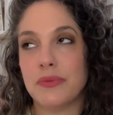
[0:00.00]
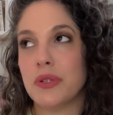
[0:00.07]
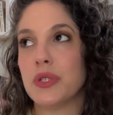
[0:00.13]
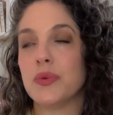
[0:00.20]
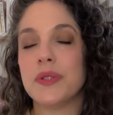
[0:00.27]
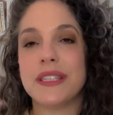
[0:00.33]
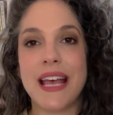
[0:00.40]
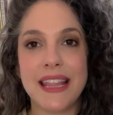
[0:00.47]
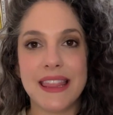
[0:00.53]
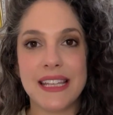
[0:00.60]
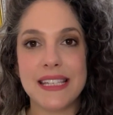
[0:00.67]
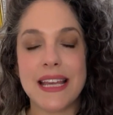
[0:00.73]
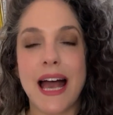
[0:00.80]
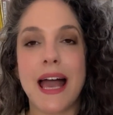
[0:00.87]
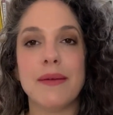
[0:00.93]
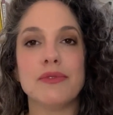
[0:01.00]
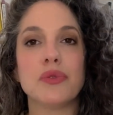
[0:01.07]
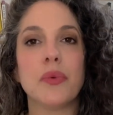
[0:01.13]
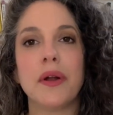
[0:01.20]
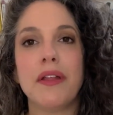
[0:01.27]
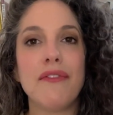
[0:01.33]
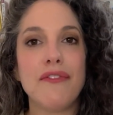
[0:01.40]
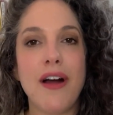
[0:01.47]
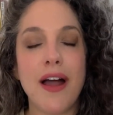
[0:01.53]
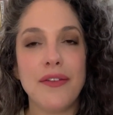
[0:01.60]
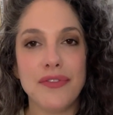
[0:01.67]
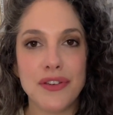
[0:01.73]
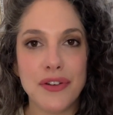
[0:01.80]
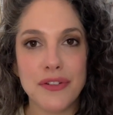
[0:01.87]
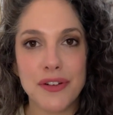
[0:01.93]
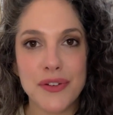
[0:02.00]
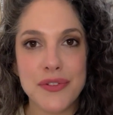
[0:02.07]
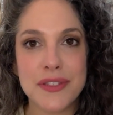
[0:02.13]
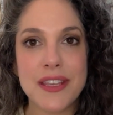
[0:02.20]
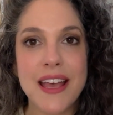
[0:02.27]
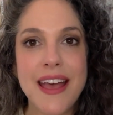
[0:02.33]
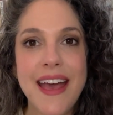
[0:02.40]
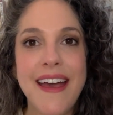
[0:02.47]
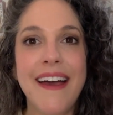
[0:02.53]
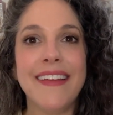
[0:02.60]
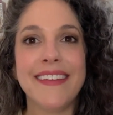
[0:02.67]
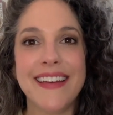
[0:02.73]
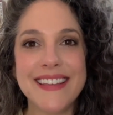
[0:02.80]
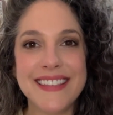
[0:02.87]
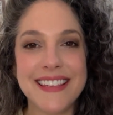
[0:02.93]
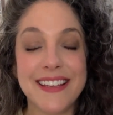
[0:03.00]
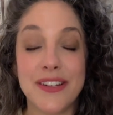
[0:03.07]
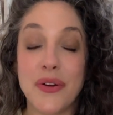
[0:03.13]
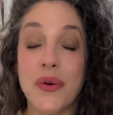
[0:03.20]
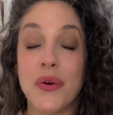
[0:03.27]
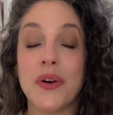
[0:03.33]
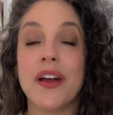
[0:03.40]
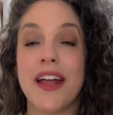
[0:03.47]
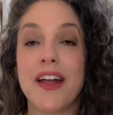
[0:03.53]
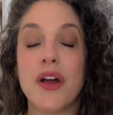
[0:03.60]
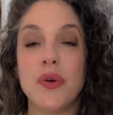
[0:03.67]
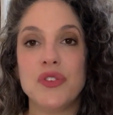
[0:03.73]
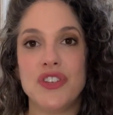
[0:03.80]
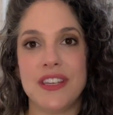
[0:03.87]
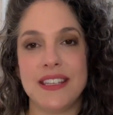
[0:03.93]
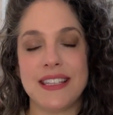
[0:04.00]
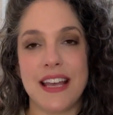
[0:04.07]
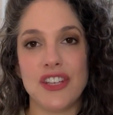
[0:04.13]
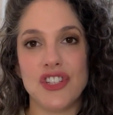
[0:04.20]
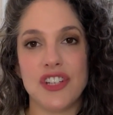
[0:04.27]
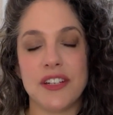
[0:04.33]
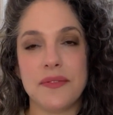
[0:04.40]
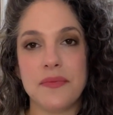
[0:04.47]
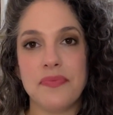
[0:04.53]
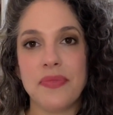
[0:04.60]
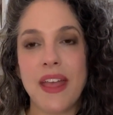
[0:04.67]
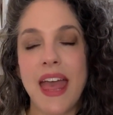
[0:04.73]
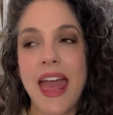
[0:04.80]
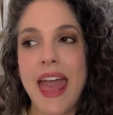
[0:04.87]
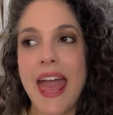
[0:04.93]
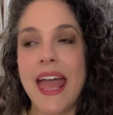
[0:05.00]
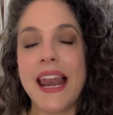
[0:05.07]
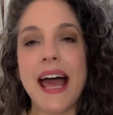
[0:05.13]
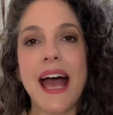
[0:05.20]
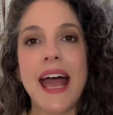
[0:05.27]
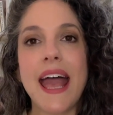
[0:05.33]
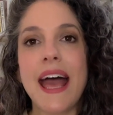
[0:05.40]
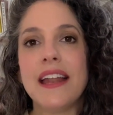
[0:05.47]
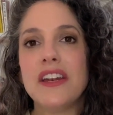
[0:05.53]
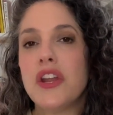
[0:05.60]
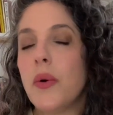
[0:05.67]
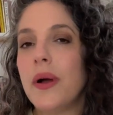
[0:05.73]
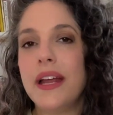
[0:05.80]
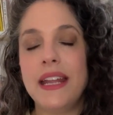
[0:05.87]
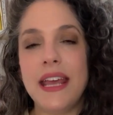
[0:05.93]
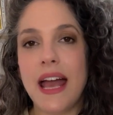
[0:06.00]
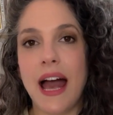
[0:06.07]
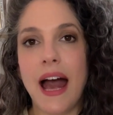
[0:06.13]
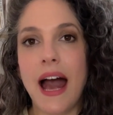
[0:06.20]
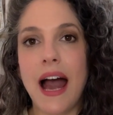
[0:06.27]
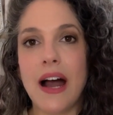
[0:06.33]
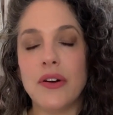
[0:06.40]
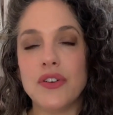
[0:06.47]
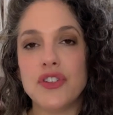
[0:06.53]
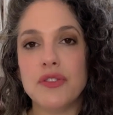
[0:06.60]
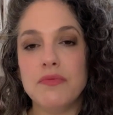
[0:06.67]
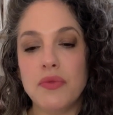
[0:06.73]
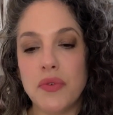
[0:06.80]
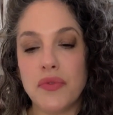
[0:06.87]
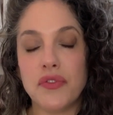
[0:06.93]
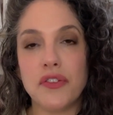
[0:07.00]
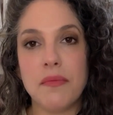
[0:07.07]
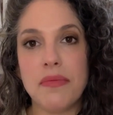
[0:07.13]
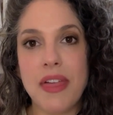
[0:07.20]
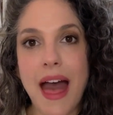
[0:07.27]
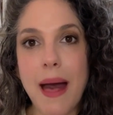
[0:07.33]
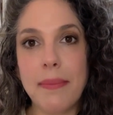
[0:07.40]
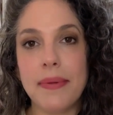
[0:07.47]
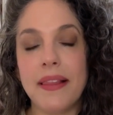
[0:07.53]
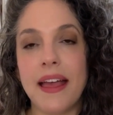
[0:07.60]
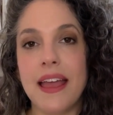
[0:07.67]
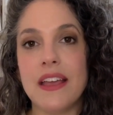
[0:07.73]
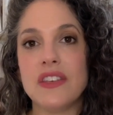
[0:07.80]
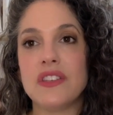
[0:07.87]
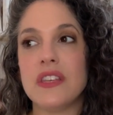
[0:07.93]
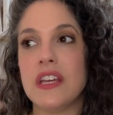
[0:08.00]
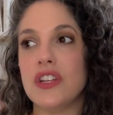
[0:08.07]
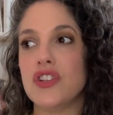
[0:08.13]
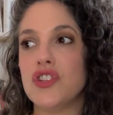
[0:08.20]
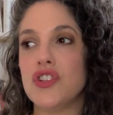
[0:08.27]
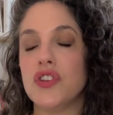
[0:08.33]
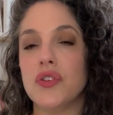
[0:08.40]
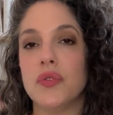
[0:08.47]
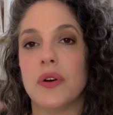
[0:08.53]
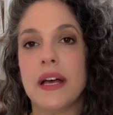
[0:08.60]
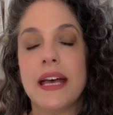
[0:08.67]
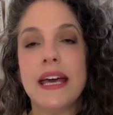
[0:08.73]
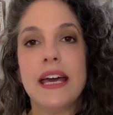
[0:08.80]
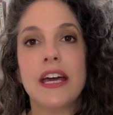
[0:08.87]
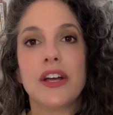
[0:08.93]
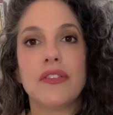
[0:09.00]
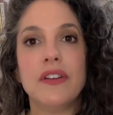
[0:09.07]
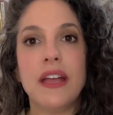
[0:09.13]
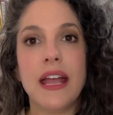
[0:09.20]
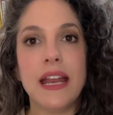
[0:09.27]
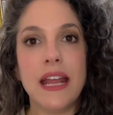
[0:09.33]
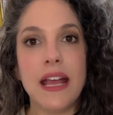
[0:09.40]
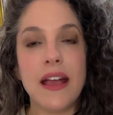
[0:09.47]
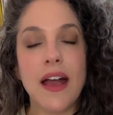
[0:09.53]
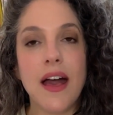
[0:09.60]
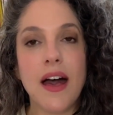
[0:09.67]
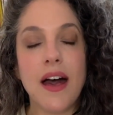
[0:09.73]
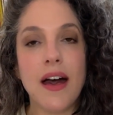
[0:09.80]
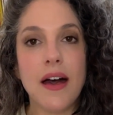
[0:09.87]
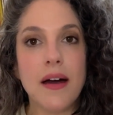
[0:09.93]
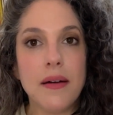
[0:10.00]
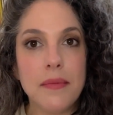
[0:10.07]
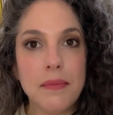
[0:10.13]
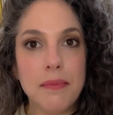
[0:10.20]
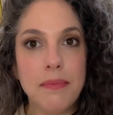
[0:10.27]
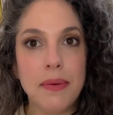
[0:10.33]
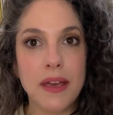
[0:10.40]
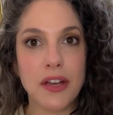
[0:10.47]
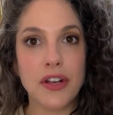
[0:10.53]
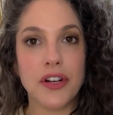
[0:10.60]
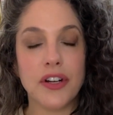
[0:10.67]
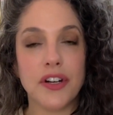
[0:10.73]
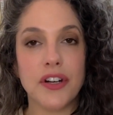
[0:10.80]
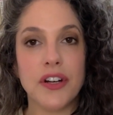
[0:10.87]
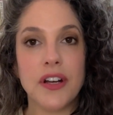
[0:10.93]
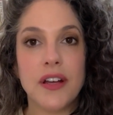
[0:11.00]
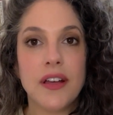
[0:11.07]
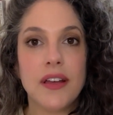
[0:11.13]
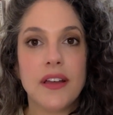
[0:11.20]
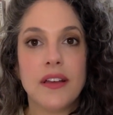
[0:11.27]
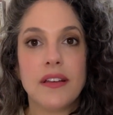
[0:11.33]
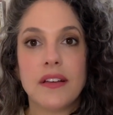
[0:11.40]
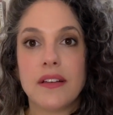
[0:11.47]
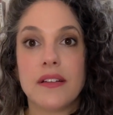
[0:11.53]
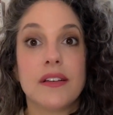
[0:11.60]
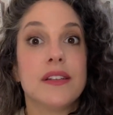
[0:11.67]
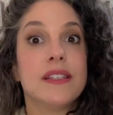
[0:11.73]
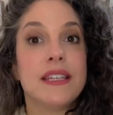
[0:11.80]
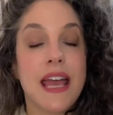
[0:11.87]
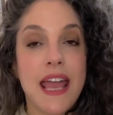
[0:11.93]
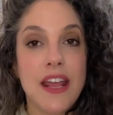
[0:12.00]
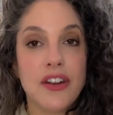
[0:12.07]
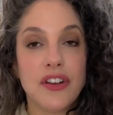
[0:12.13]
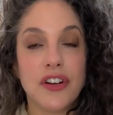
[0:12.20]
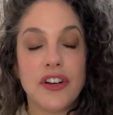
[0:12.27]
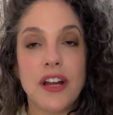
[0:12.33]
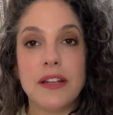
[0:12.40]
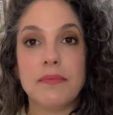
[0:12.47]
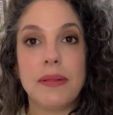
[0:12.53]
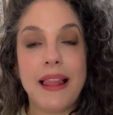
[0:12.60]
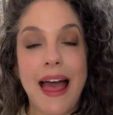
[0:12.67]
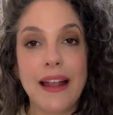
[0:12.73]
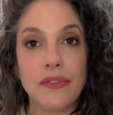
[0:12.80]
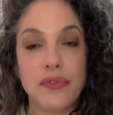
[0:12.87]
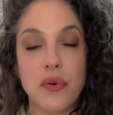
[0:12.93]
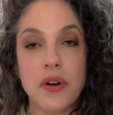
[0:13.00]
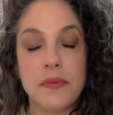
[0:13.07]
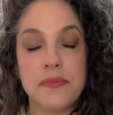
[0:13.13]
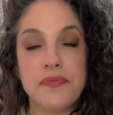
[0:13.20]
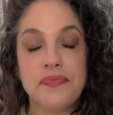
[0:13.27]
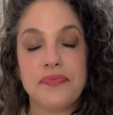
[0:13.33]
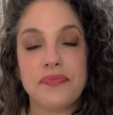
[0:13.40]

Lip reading: which was at the time 25 euros a lesson or a coaching session. And I had no idea how to move from that place into creating a bigger container and platform.